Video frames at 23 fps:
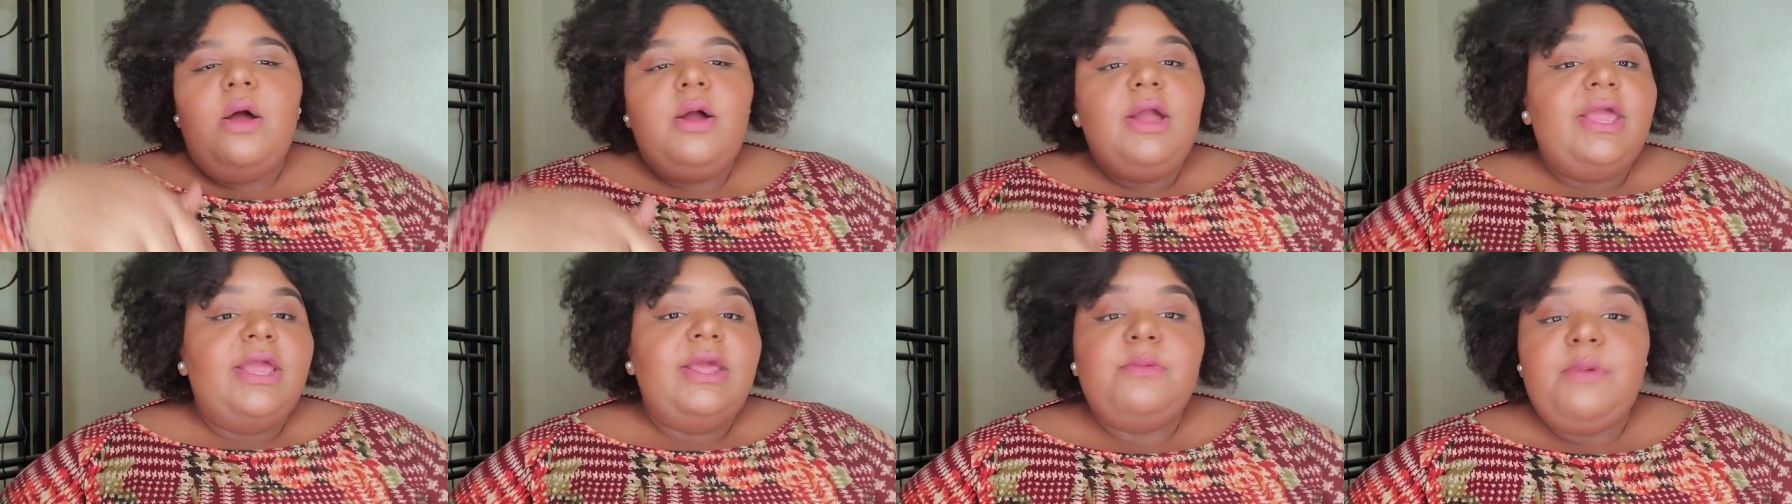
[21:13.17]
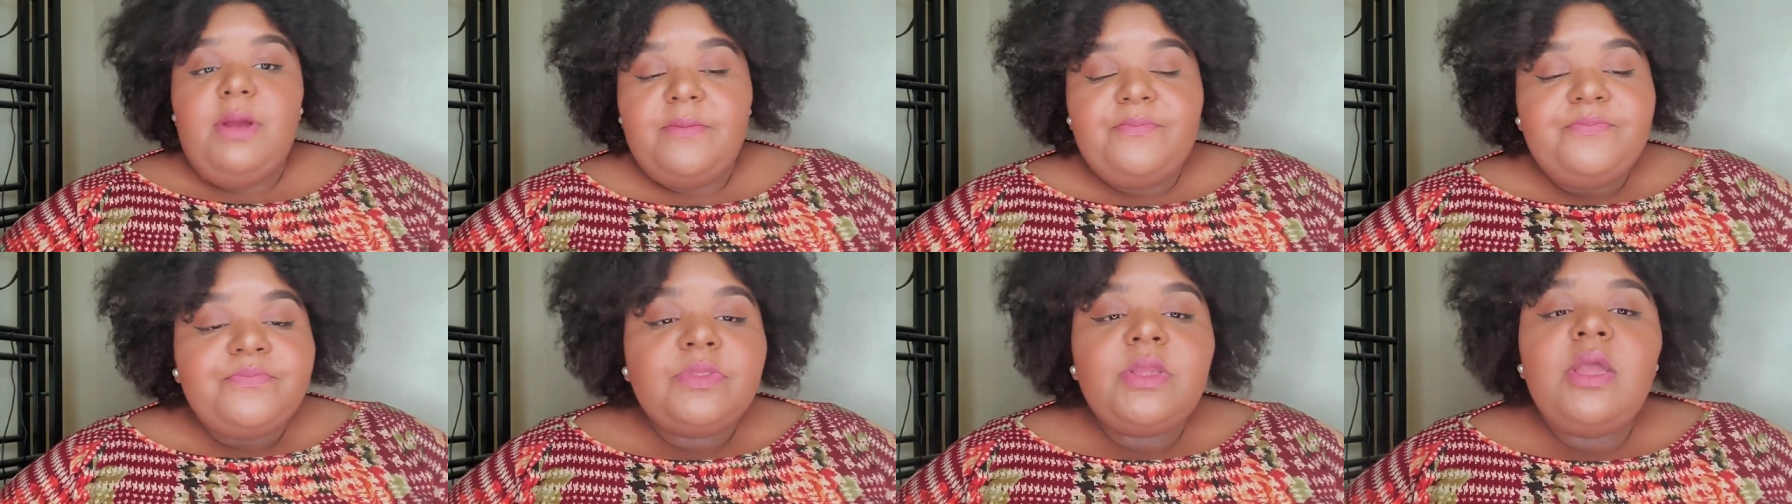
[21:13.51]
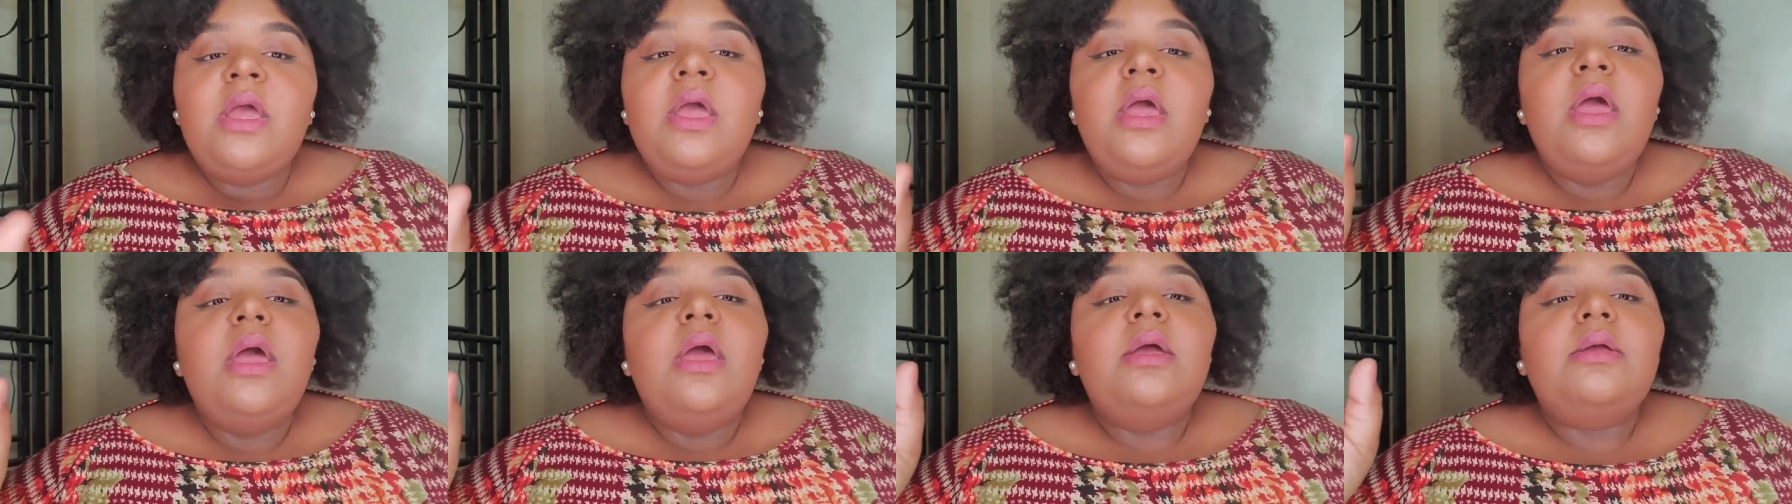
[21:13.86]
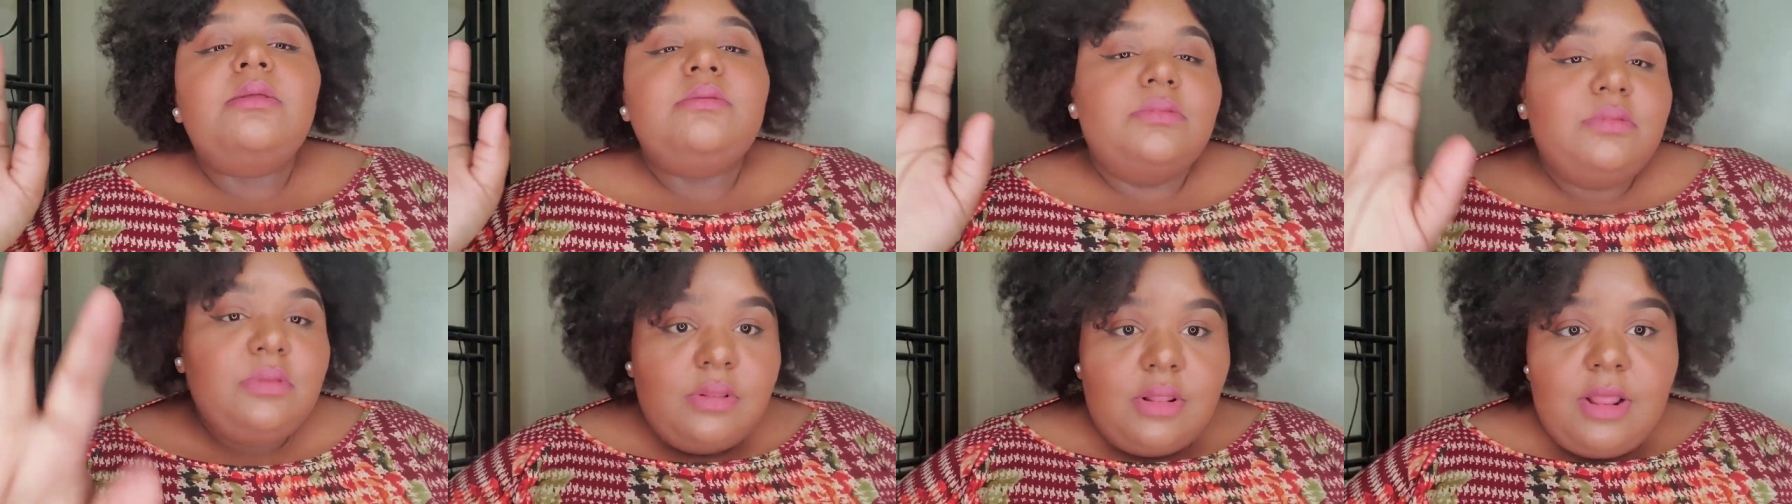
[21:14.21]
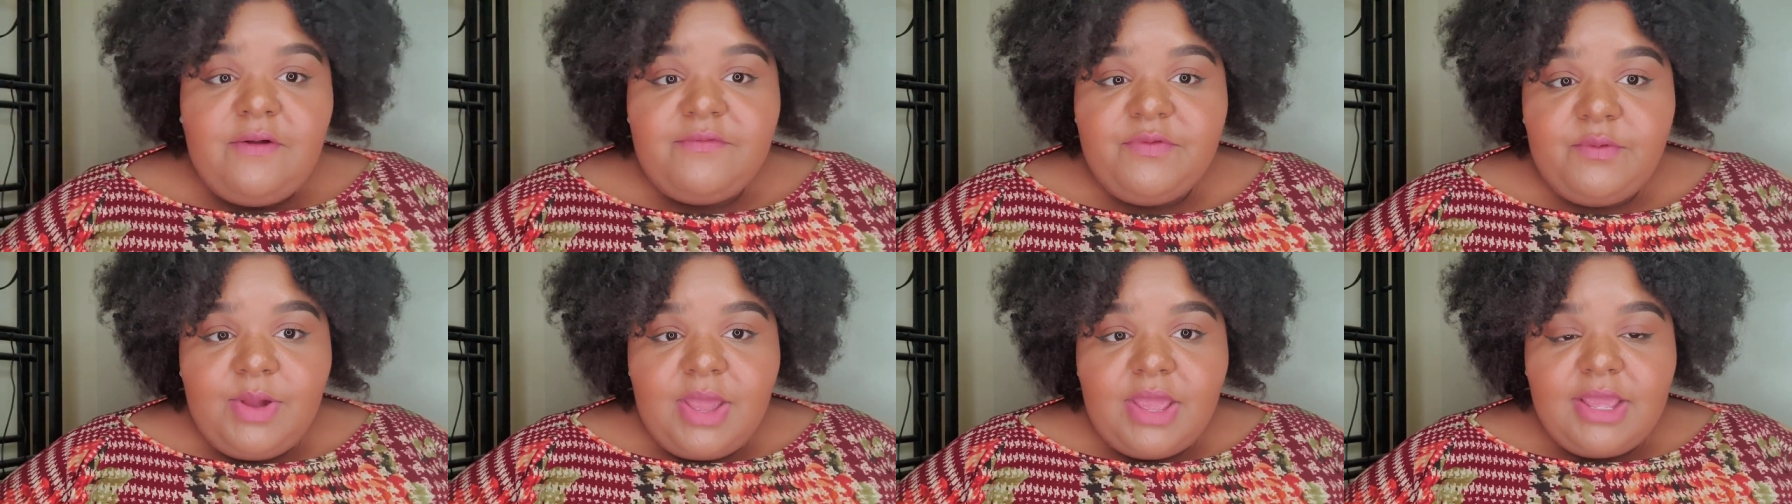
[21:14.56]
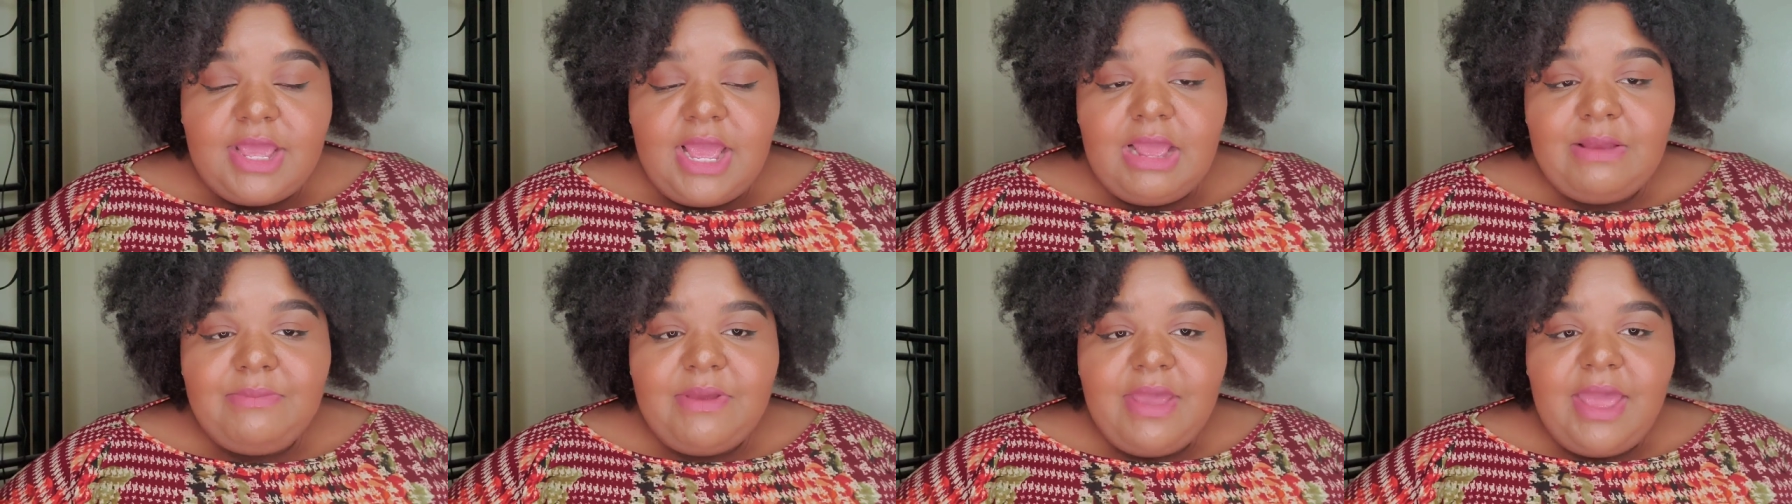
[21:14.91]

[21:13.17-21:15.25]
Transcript: Okay, anyway. Love the way it came